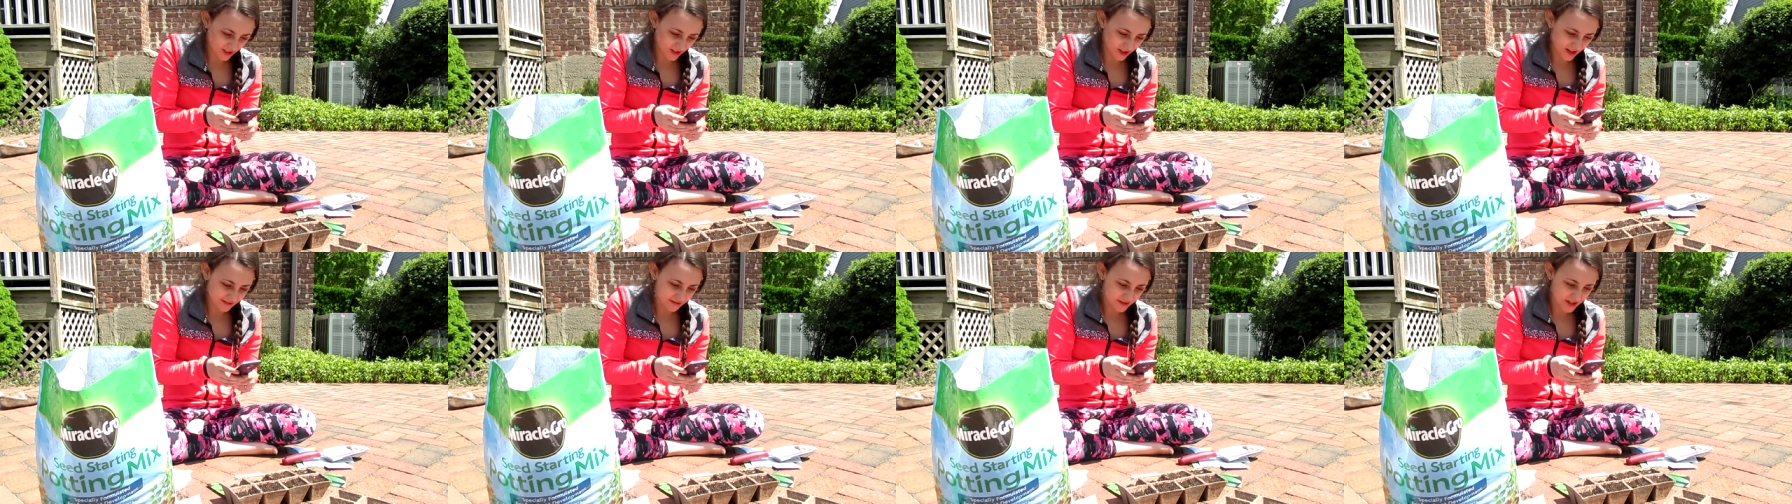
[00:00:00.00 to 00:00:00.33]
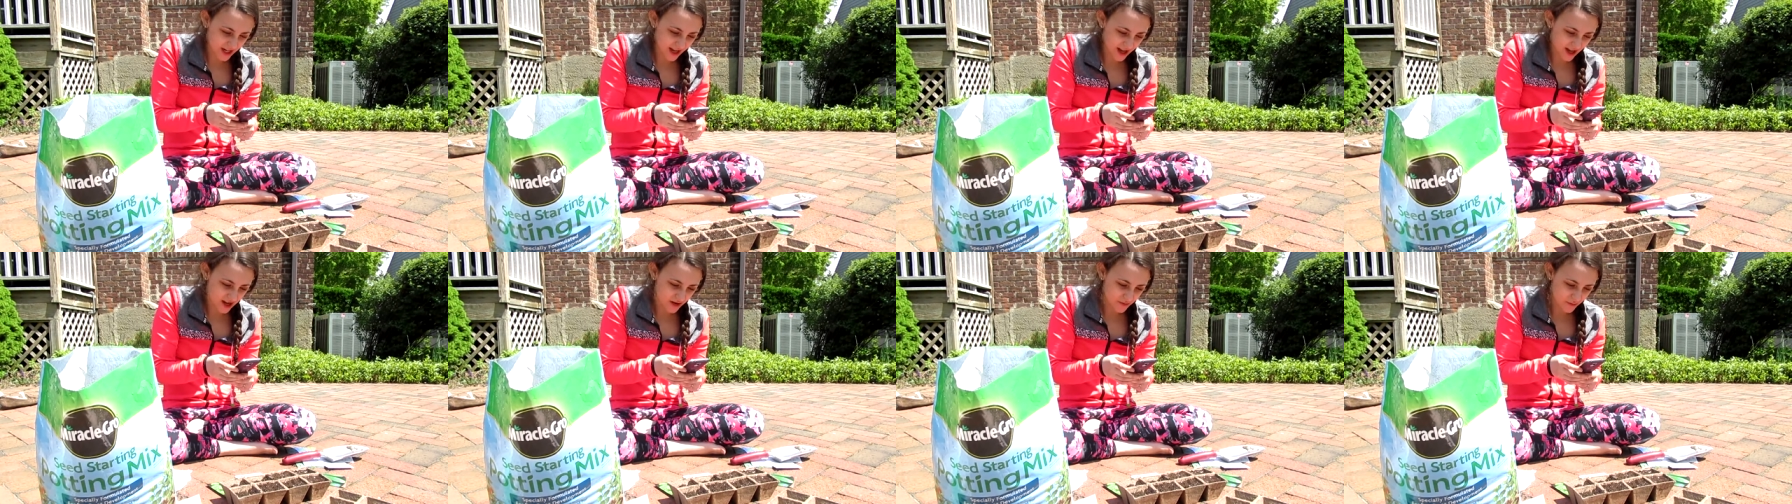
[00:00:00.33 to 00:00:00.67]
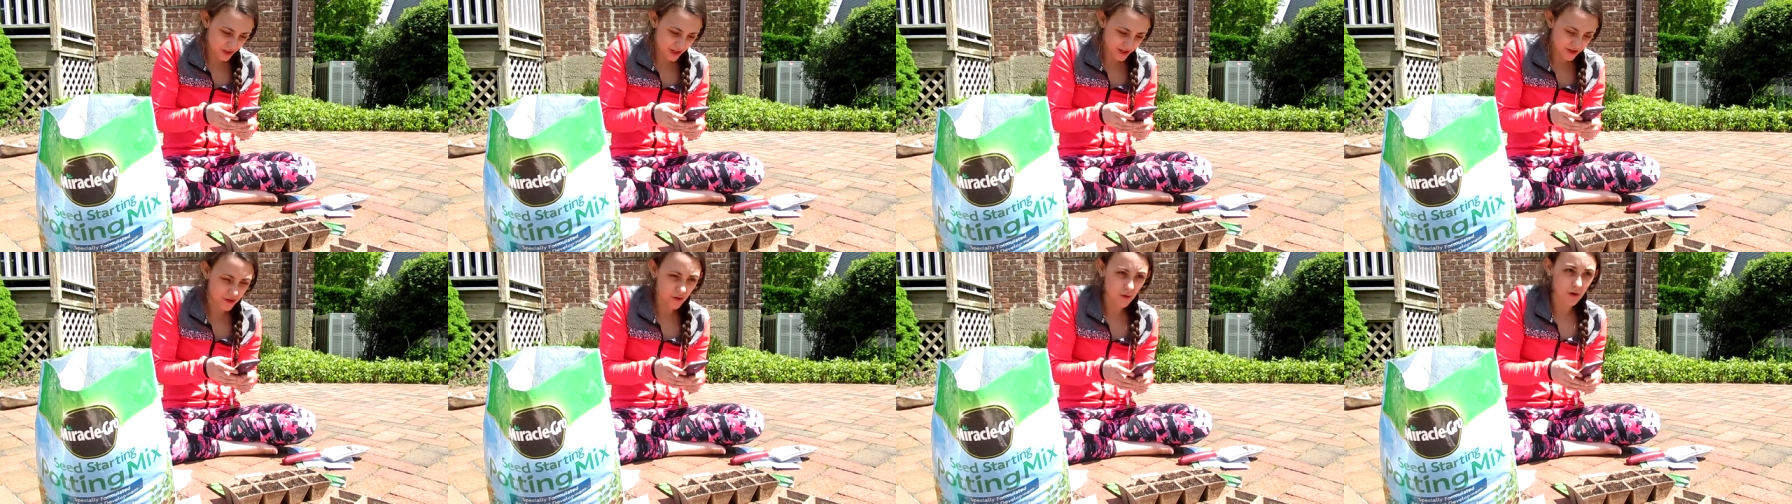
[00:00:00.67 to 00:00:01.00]
live chat
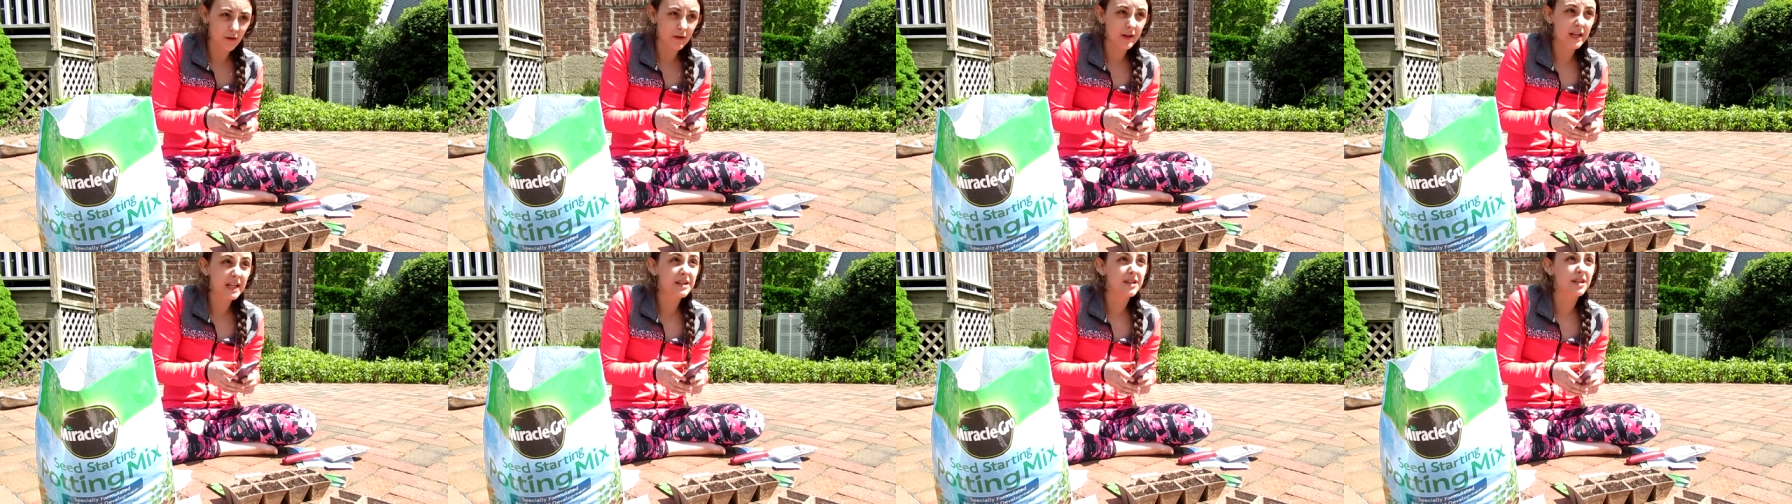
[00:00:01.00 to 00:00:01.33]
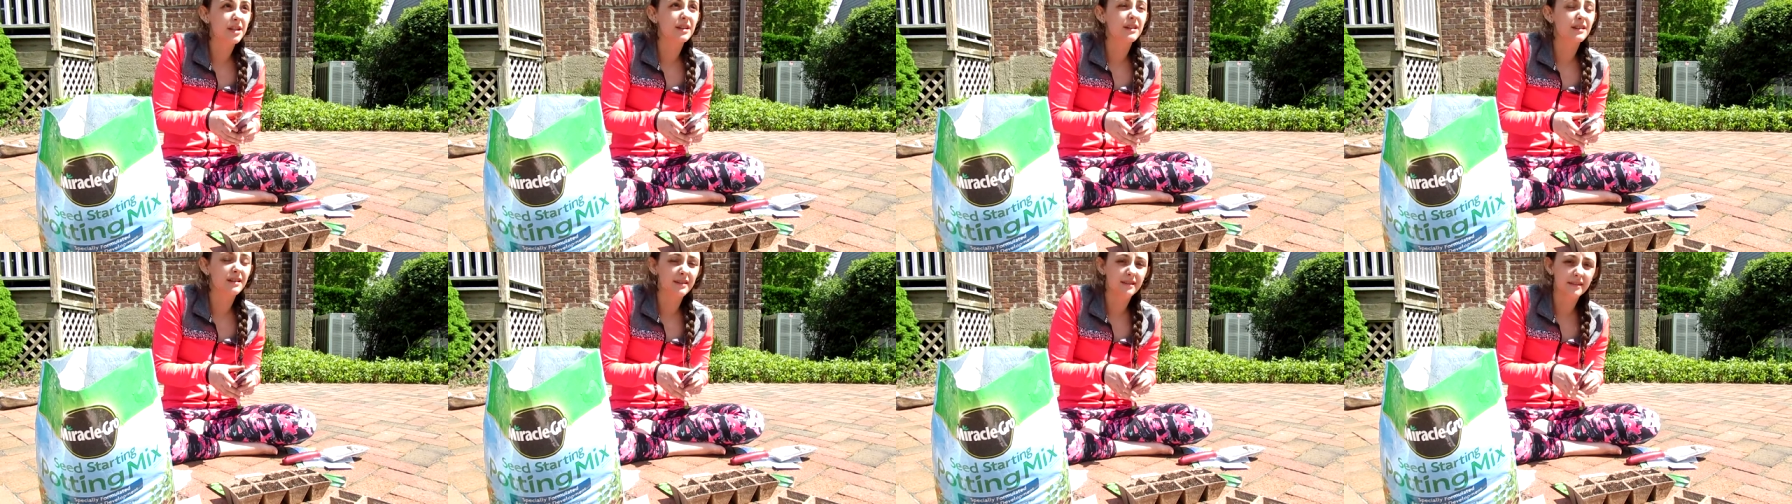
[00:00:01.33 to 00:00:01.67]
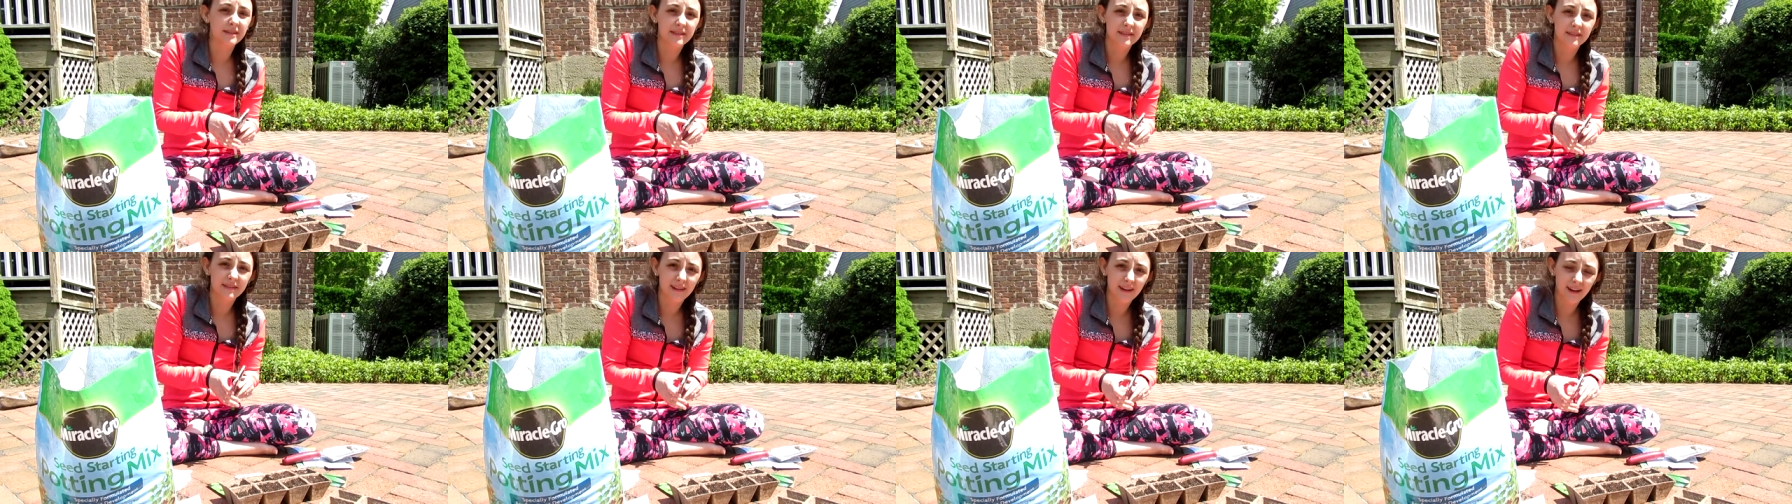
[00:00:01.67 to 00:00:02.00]
with
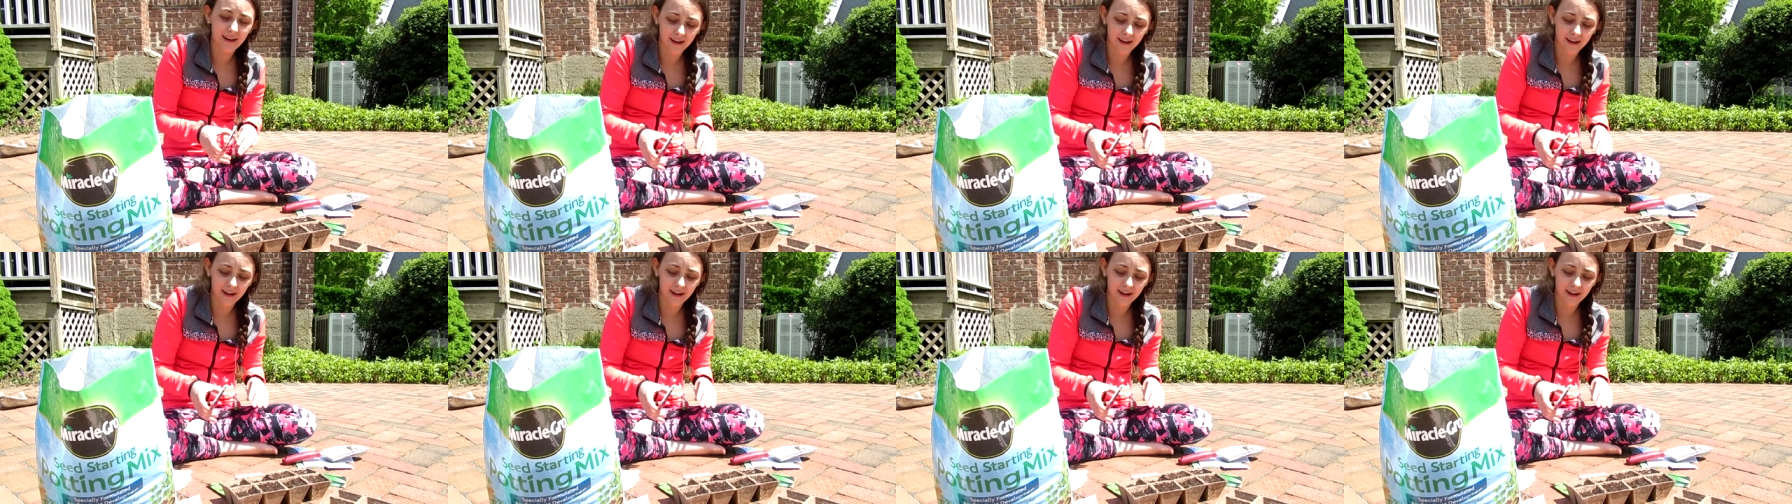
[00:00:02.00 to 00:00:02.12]
Norwegian